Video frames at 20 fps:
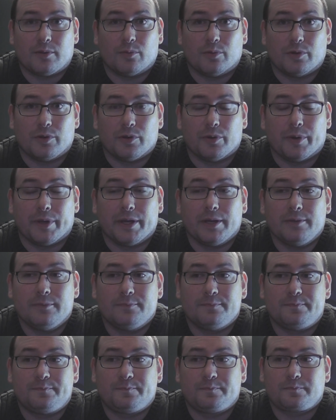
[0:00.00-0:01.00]
we're doing,
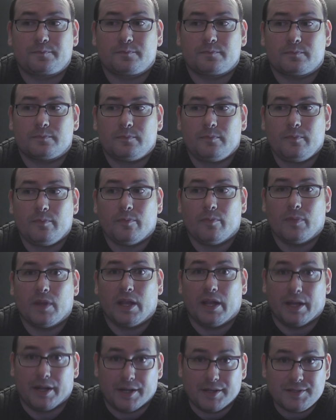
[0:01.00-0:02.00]

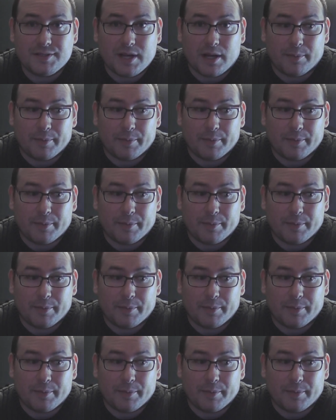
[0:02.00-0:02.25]
it is